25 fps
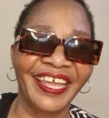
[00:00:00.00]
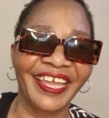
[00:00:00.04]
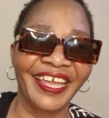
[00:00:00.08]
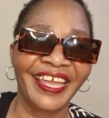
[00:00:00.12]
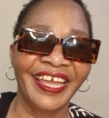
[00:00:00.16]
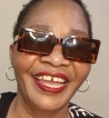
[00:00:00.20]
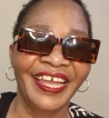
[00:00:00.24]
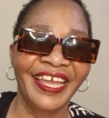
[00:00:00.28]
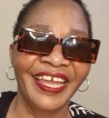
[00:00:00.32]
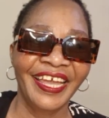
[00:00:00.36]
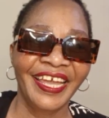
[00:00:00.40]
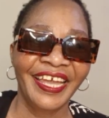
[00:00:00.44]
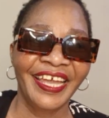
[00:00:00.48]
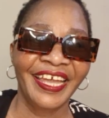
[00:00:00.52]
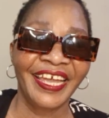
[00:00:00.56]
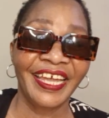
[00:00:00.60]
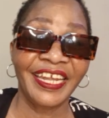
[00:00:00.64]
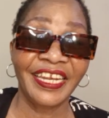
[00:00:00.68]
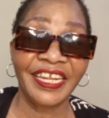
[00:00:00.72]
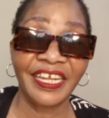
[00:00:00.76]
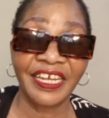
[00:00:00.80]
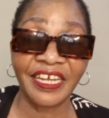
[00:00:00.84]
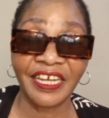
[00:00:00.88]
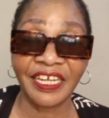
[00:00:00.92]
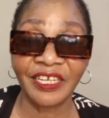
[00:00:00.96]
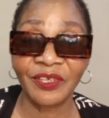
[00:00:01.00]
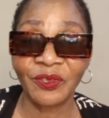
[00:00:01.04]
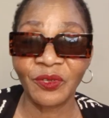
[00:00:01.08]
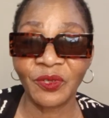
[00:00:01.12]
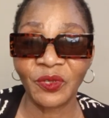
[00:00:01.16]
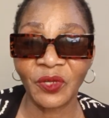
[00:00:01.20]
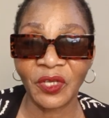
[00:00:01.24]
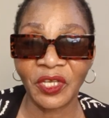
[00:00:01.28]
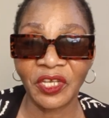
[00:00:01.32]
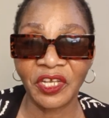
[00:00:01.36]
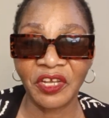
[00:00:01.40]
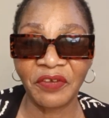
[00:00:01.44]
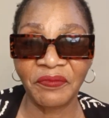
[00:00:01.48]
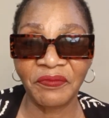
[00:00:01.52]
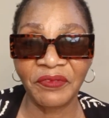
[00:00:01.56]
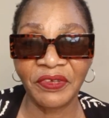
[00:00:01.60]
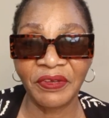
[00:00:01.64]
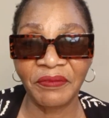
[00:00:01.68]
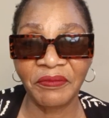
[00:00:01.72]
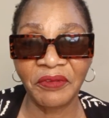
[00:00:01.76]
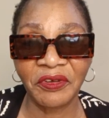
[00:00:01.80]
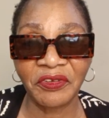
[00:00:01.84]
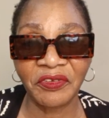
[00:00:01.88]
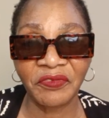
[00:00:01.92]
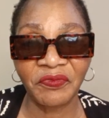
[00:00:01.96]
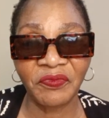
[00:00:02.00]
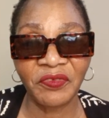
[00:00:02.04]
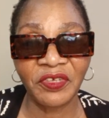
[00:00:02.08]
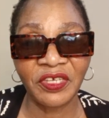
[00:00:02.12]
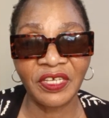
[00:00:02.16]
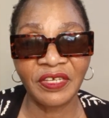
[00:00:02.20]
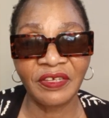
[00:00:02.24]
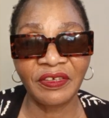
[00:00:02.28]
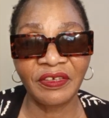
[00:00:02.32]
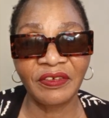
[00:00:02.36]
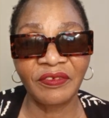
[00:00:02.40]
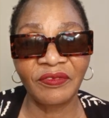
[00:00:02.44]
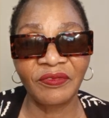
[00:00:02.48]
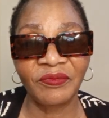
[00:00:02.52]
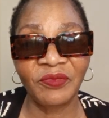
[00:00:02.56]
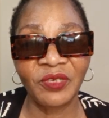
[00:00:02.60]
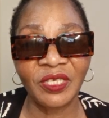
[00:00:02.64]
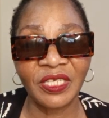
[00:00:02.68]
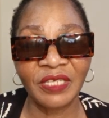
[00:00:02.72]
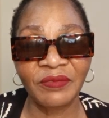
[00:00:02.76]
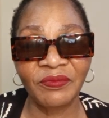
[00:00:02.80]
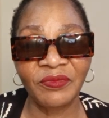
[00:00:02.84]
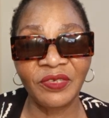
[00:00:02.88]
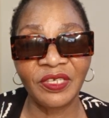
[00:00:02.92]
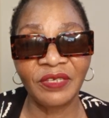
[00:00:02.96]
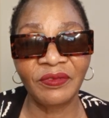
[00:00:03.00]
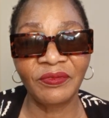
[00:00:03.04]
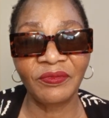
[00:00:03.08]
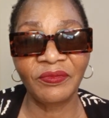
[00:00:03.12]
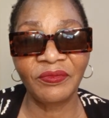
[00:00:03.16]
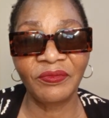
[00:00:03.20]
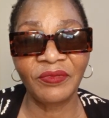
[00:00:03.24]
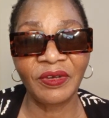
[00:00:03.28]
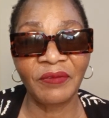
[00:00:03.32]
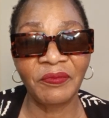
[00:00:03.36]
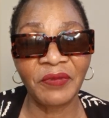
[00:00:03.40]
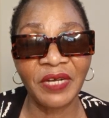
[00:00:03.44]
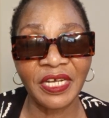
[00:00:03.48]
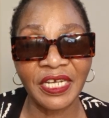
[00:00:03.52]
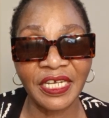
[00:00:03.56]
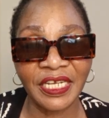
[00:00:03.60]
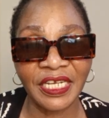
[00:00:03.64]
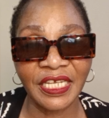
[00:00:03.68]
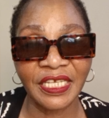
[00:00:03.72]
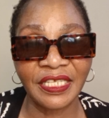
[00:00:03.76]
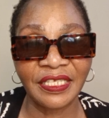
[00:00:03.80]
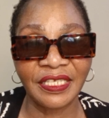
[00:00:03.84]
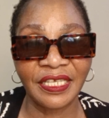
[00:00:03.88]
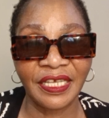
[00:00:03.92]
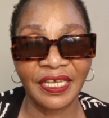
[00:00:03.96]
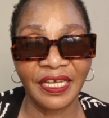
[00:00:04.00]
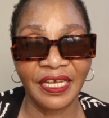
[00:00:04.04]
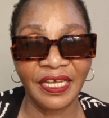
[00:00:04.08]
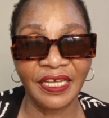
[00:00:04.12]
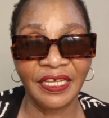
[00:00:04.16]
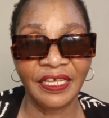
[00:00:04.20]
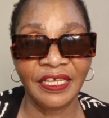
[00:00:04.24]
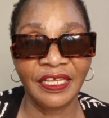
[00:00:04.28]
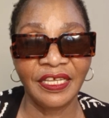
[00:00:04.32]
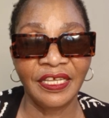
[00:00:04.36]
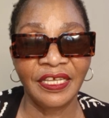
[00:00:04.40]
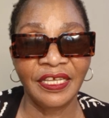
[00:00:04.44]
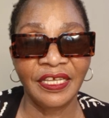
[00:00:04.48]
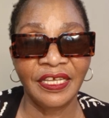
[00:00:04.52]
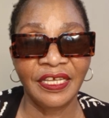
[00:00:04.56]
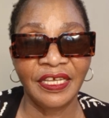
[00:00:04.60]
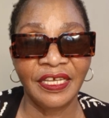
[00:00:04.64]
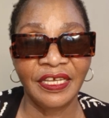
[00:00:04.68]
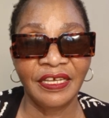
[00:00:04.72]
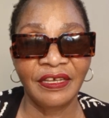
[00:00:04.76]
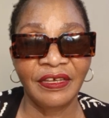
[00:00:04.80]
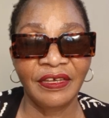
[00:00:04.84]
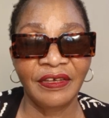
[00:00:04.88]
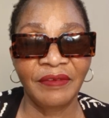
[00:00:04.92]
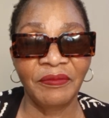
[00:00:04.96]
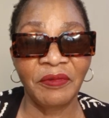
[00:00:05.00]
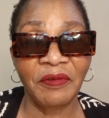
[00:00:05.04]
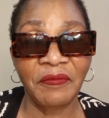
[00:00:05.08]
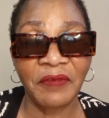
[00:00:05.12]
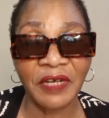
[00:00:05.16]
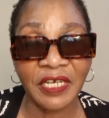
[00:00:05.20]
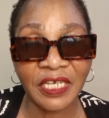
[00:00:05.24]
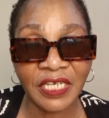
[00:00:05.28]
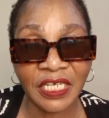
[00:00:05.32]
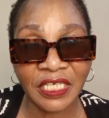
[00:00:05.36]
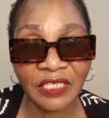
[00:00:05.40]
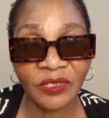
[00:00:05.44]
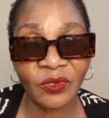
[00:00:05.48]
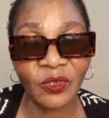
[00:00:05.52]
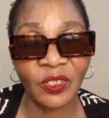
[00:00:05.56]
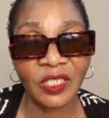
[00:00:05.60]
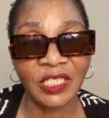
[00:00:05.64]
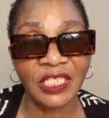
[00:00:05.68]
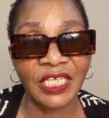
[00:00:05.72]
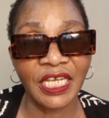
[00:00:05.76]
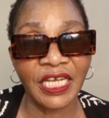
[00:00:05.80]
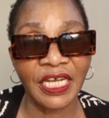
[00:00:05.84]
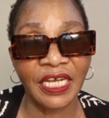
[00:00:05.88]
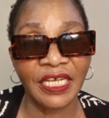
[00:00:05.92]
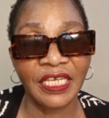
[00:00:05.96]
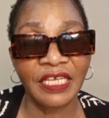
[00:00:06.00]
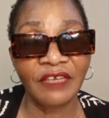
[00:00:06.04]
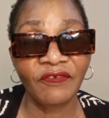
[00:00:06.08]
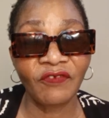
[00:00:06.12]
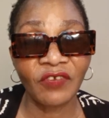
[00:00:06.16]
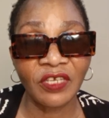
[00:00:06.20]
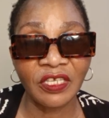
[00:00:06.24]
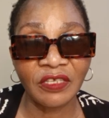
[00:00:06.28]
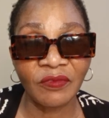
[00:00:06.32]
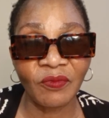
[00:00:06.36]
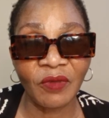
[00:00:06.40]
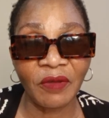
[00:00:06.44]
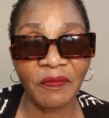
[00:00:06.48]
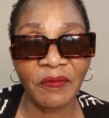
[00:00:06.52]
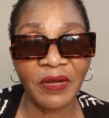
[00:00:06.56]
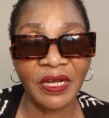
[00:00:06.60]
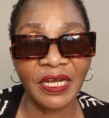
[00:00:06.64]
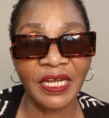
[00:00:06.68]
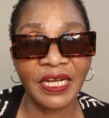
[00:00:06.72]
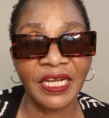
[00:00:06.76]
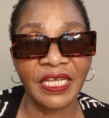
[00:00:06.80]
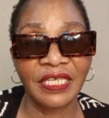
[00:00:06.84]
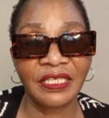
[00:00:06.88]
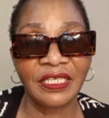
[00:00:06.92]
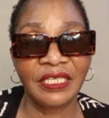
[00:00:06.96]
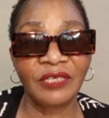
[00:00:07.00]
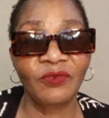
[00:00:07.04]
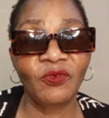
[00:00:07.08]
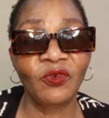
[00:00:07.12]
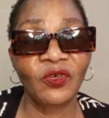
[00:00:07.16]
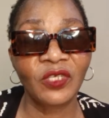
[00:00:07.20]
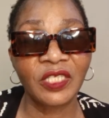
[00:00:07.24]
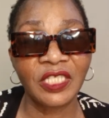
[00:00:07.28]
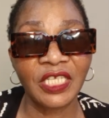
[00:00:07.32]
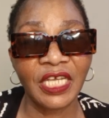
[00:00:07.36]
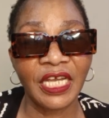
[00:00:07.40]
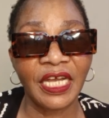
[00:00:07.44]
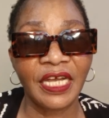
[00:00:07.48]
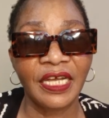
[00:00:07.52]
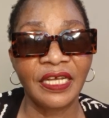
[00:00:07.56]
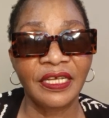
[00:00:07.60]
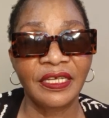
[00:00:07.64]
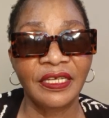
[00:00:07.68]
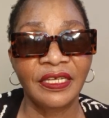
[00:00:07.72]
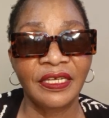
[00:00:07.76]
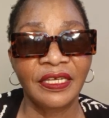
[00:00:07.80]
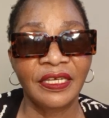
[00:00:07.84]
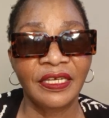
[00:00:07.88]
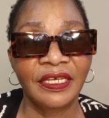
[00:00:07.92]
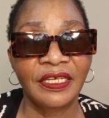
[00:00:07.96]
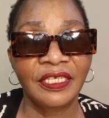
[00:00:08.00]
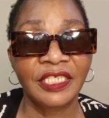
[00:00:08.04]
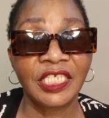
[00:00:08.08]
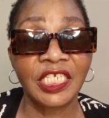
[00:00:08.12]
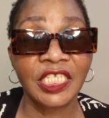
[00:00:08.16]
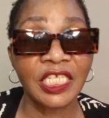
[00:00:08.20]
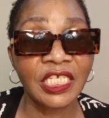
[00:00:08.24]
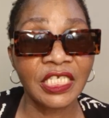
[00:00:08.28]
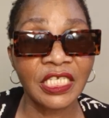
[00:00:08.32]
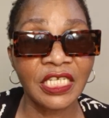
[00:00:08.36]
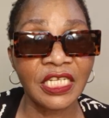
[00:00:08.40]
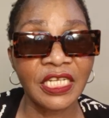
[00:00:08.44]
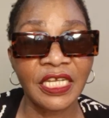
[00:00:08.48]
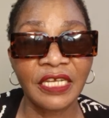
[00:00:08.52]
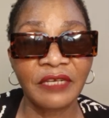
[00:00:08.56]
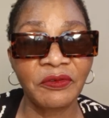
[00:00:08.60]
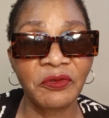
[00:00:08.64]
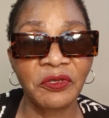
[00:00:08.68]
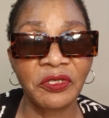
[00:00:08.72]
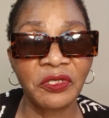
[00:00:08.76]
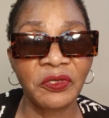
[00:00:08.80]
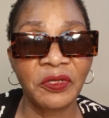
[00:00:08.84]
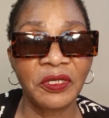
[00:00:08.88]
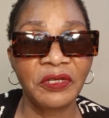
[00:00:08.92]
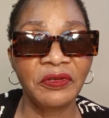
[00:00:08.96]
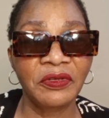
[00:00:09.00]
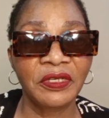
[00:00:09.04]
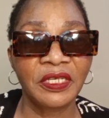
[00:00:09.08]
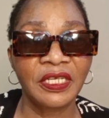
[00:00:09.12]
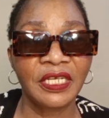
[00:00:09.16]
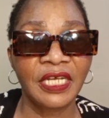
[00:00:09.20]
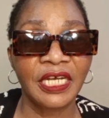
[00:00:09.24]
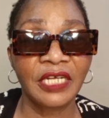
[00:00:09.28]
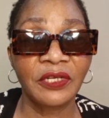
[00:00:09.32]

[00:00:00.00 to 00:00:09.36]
And I heard you talking about Mama Grace. Huh? Mama Grace was there. If it's Mama Grace, he was there. And she doesn't like what you're doing at all.